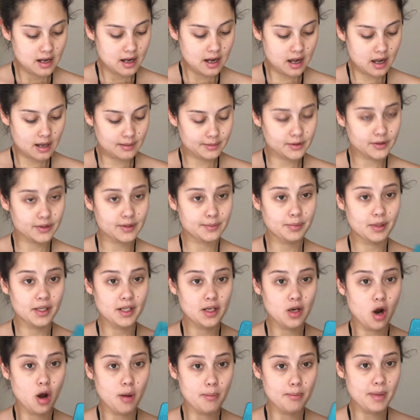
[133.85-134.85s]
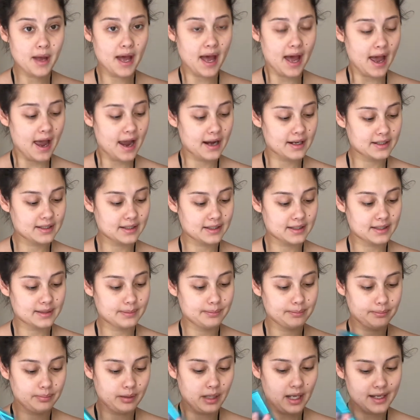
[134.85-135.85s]
So it's pretty compact, it's
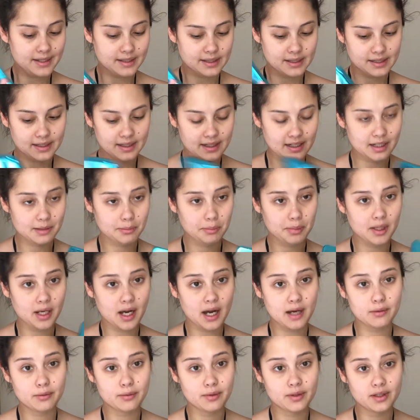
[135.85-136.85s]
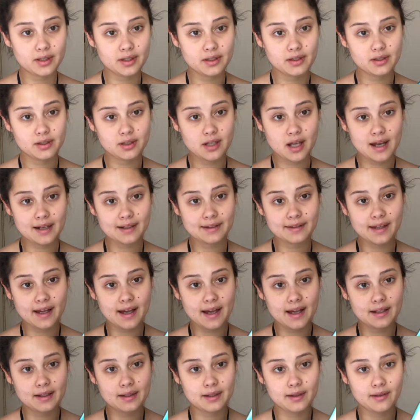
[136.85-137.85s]
plastic, but I really do like
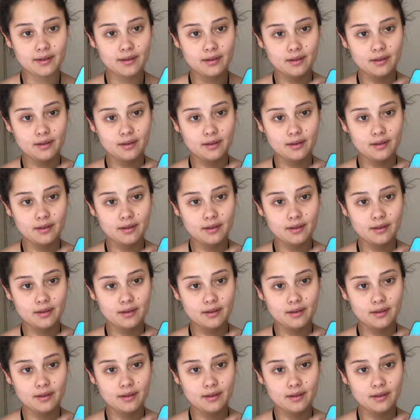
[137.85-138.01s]
that